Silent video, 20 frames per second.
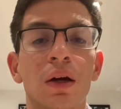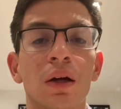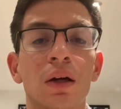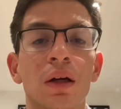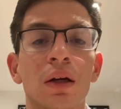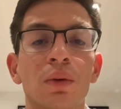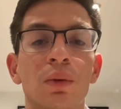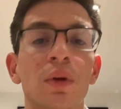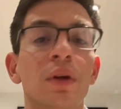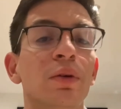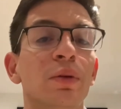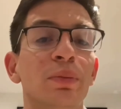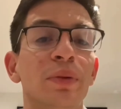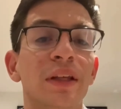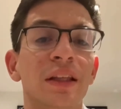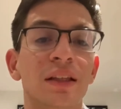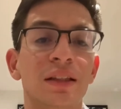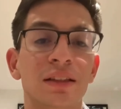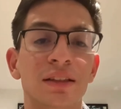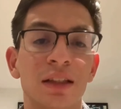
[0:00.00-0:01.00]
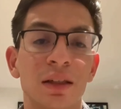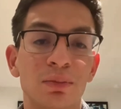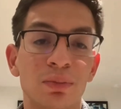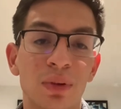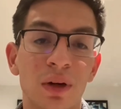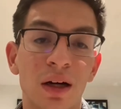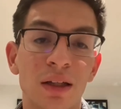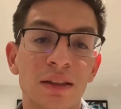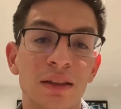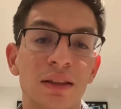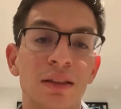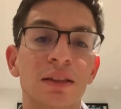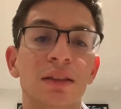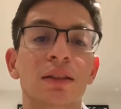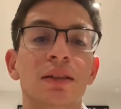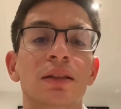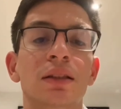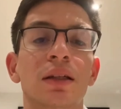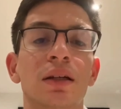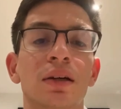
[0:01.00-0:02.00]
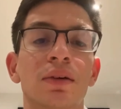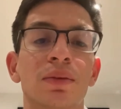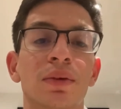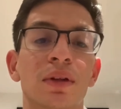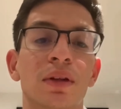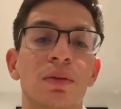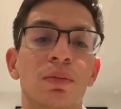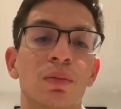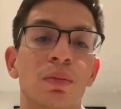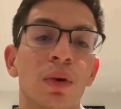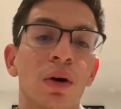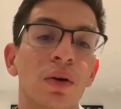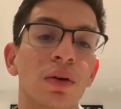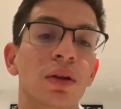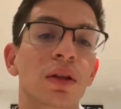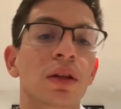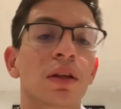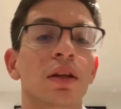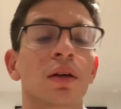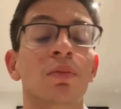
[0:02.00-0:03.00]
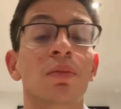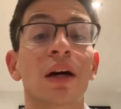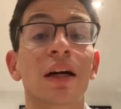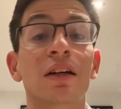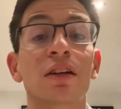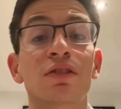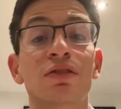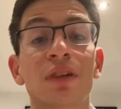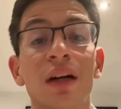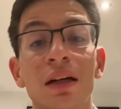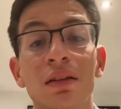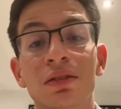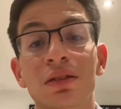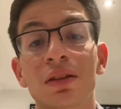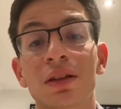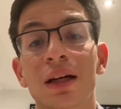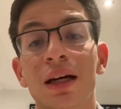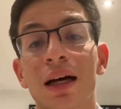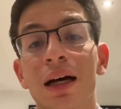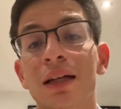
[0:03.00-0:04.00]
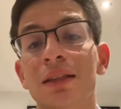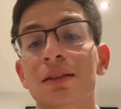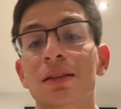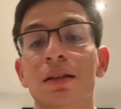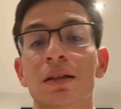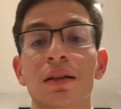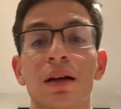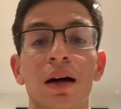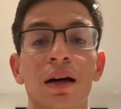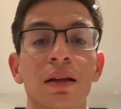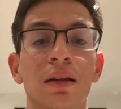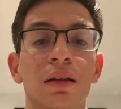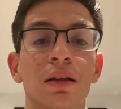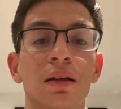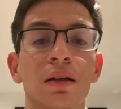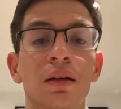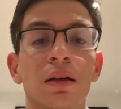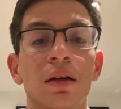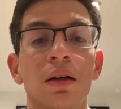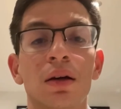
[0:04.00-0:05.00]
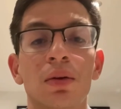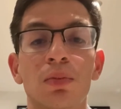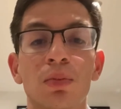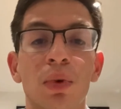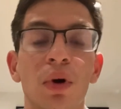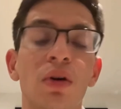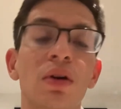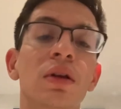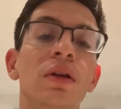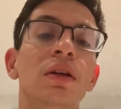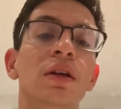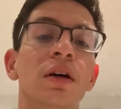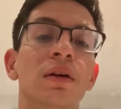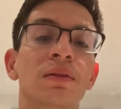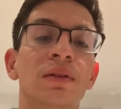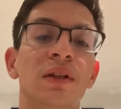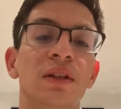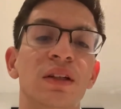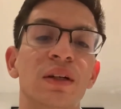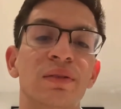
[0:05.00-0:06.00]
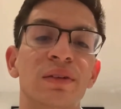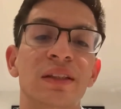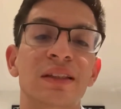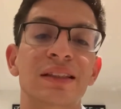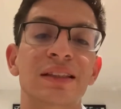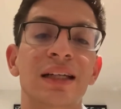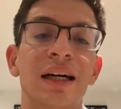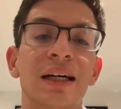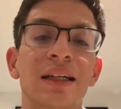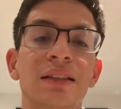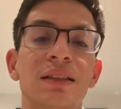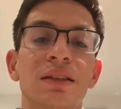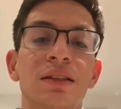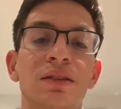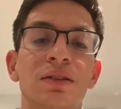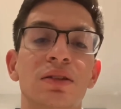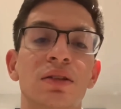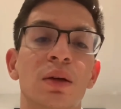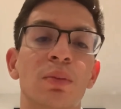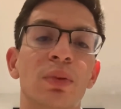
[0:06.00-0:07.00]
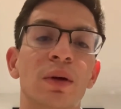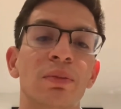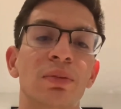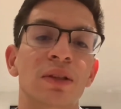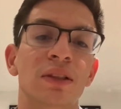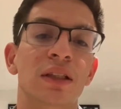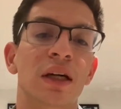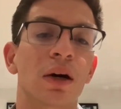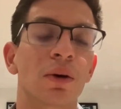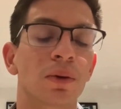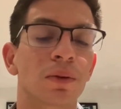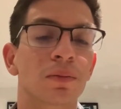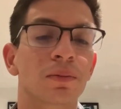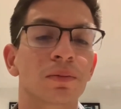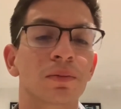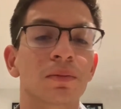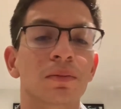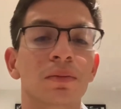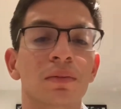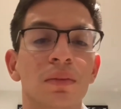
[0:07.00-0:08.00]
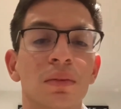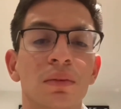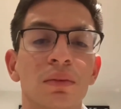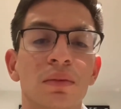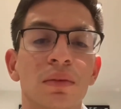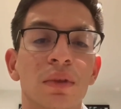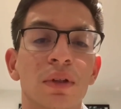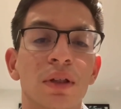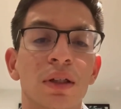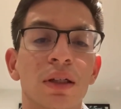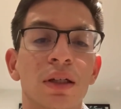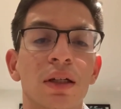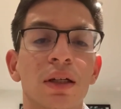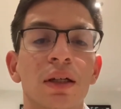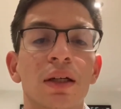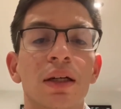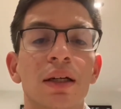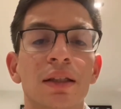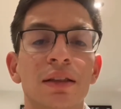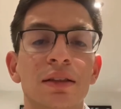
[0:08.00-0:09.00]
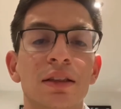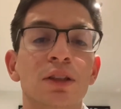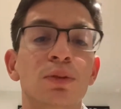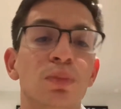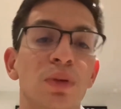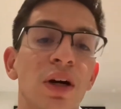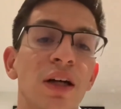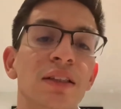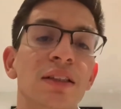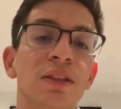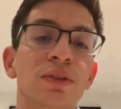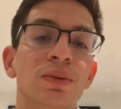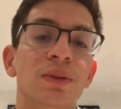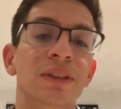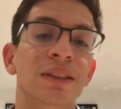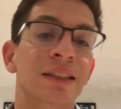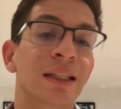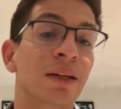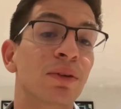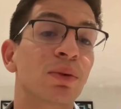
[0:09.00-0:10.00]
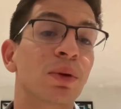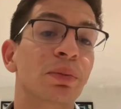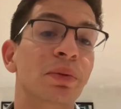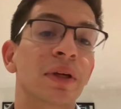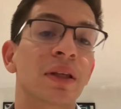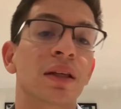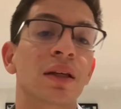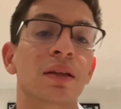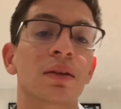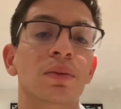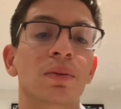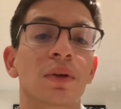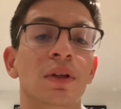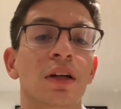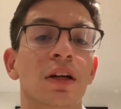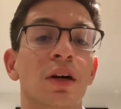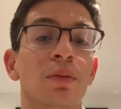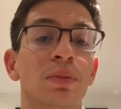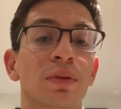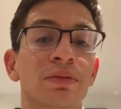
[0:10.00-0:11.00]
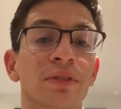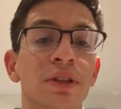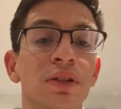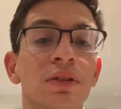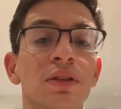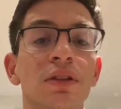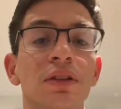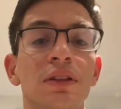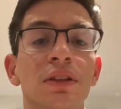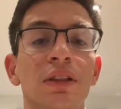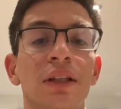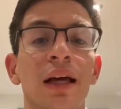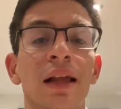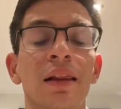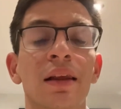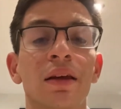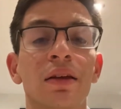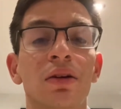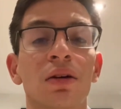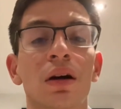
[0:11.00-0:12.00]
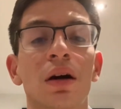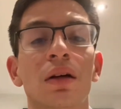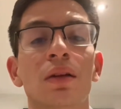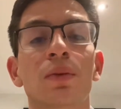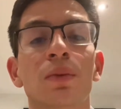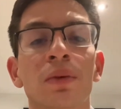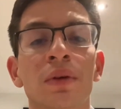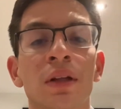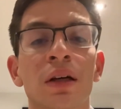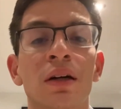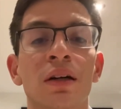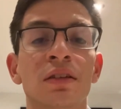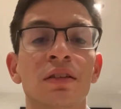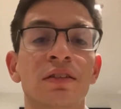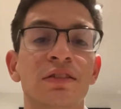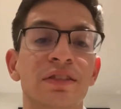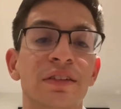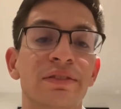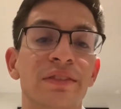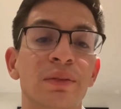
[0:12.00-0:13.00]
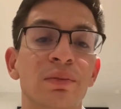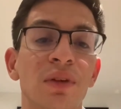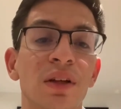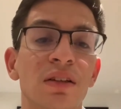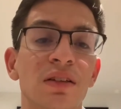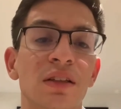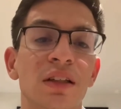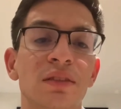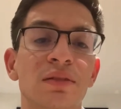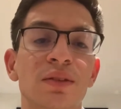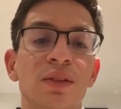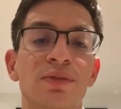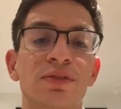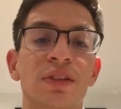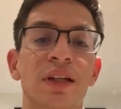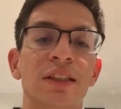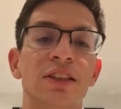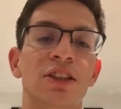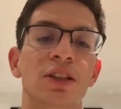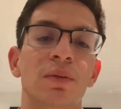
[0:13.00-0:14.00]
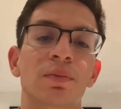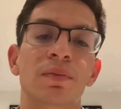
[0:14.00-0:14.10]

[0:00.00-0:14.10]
We repeated the same process with both the microfiber and the cloth, both of the equivalent size to the paper towel. This process was then repeated with a cup of juice and later on with 150 milligrams of ketchup.